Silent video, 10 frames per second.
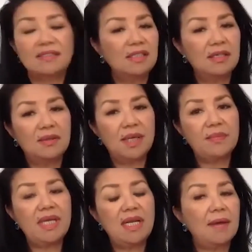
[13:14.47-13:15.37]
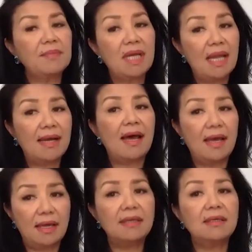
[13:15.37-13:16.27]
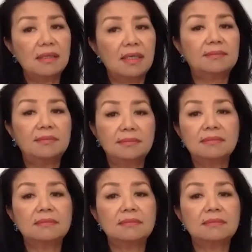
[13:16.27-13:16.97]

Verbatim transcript: You know, I mean, I'm glad I um,